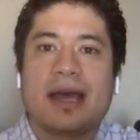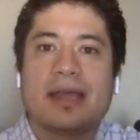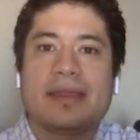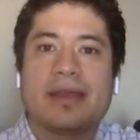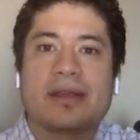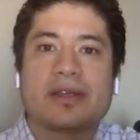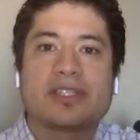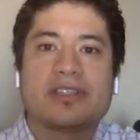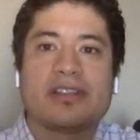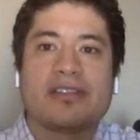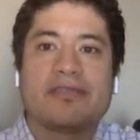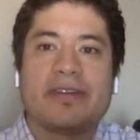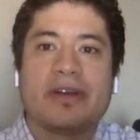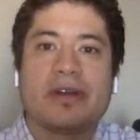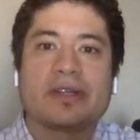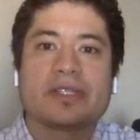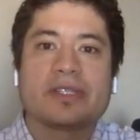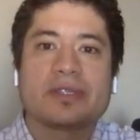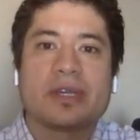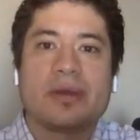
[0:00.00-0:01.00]
there are still
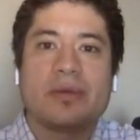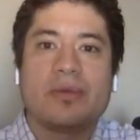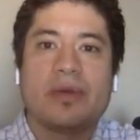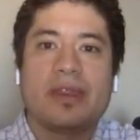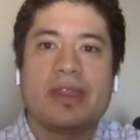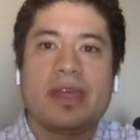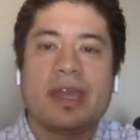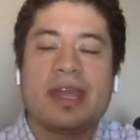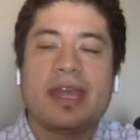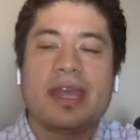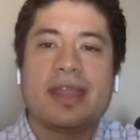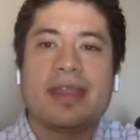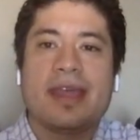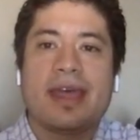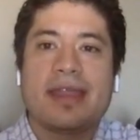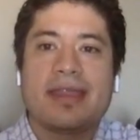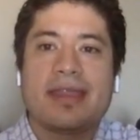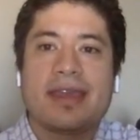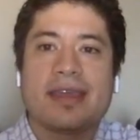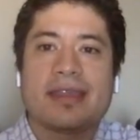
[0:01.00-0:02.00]
folks within it
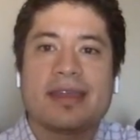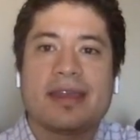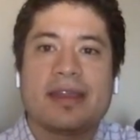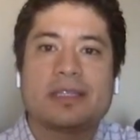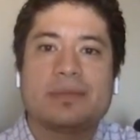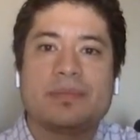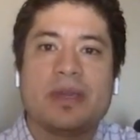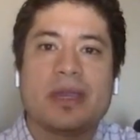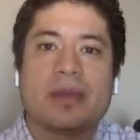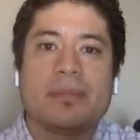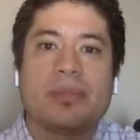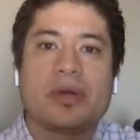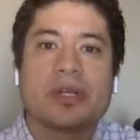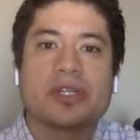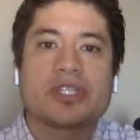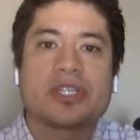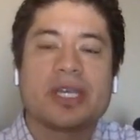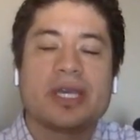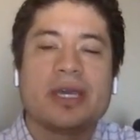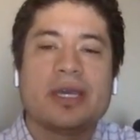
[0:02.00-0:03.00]
that think that it's being
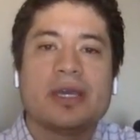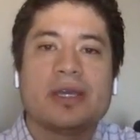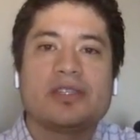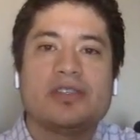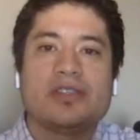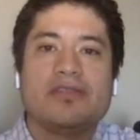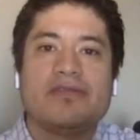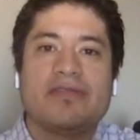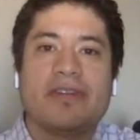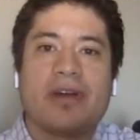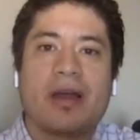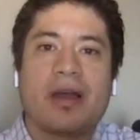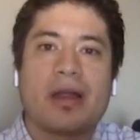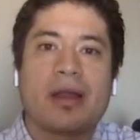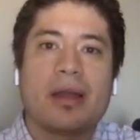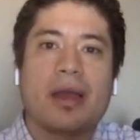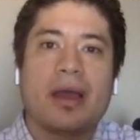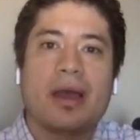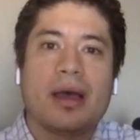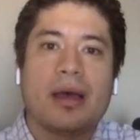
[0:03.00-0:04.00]
pushed too
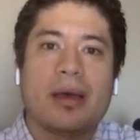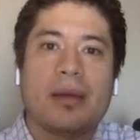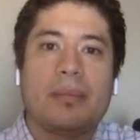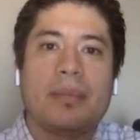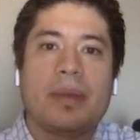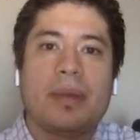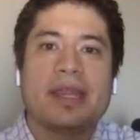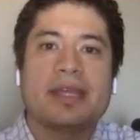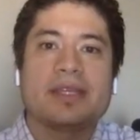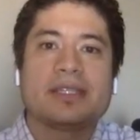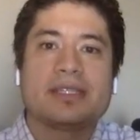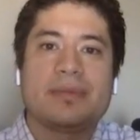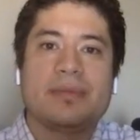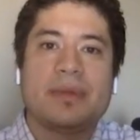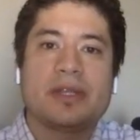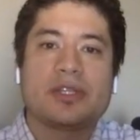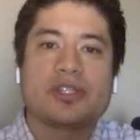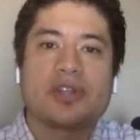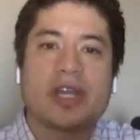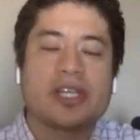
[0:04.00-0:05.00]
far by this
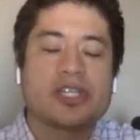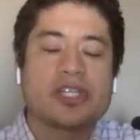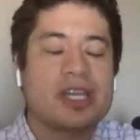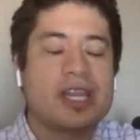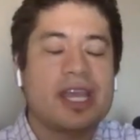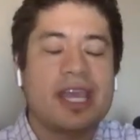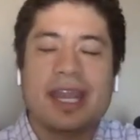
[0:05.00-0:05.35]
administration.